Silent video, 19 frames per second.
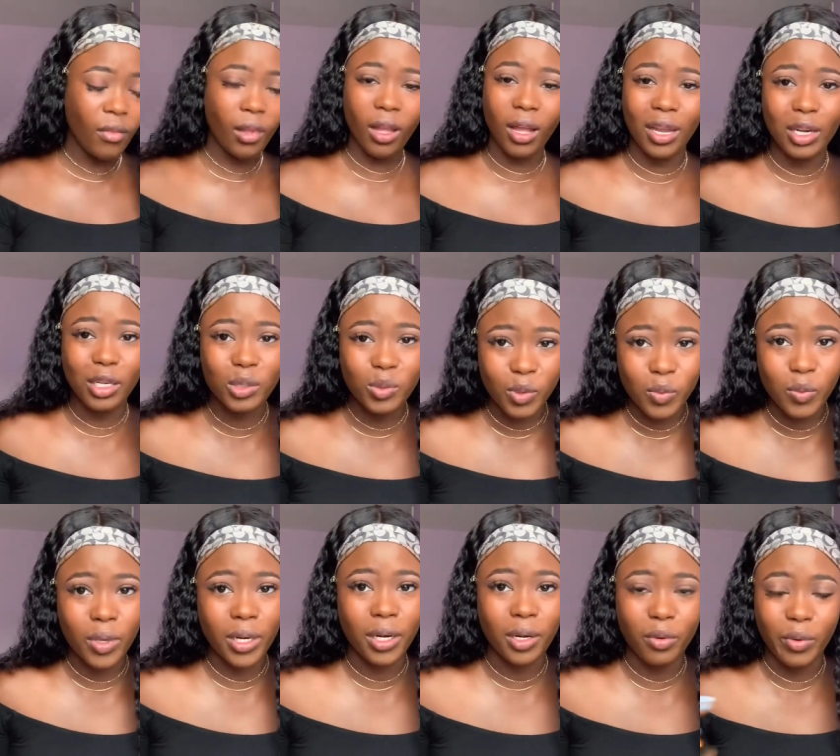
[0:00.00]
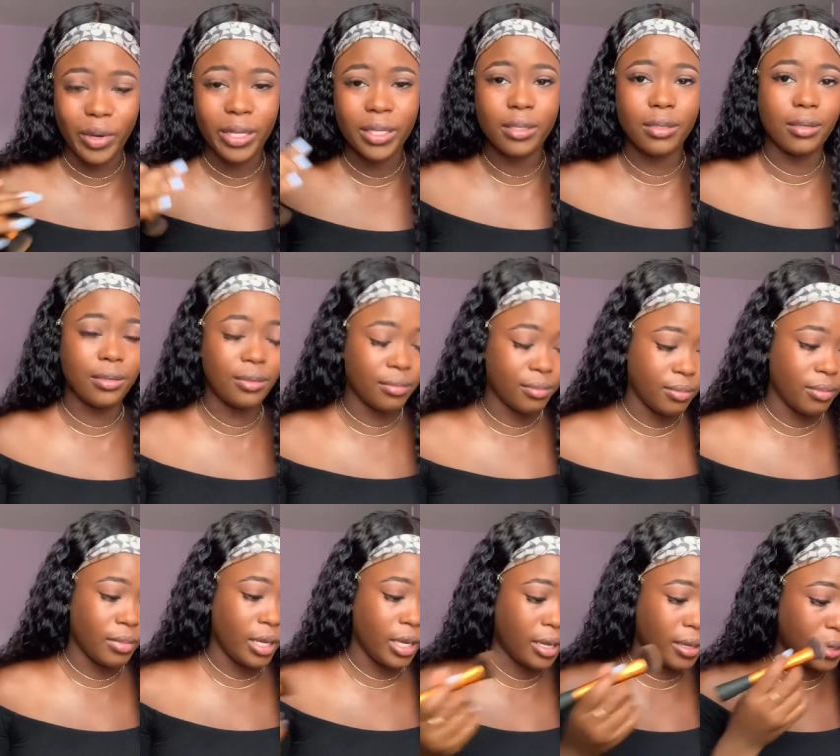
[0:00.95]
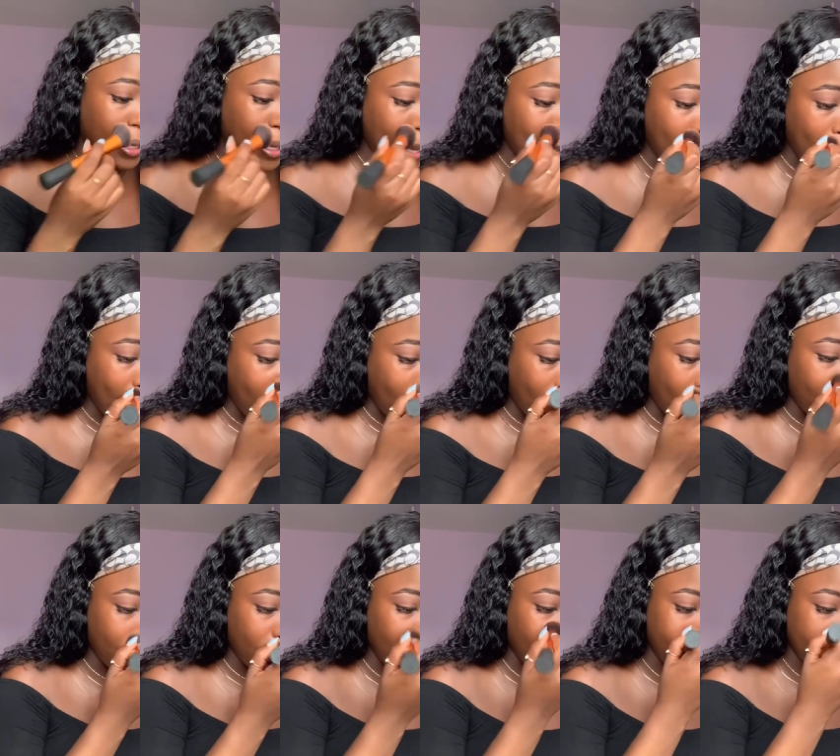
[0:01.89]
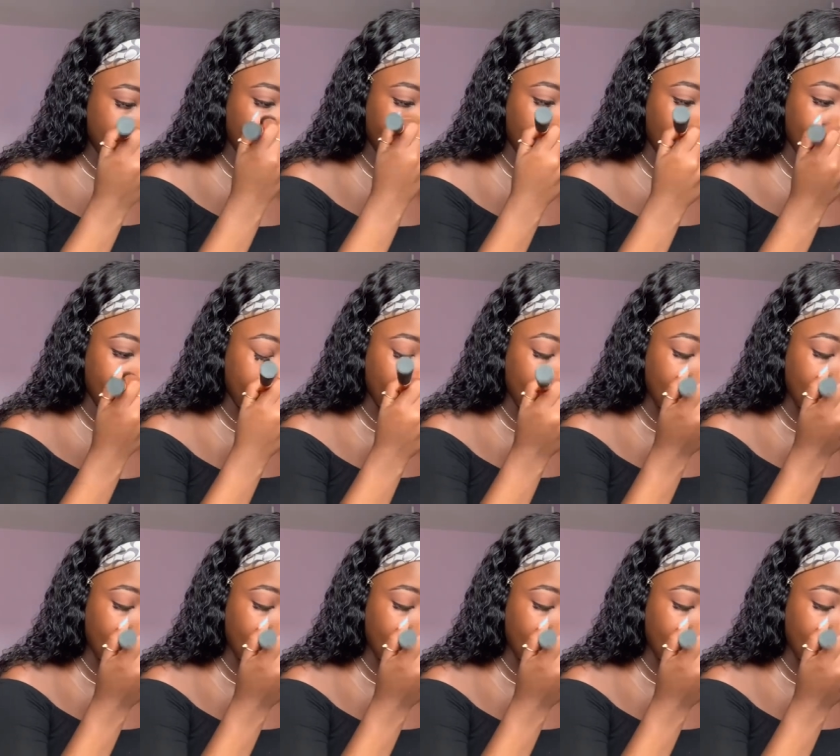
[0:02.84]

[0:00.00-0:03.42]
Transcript: and this was one of the ways. So yeah, mother do it again.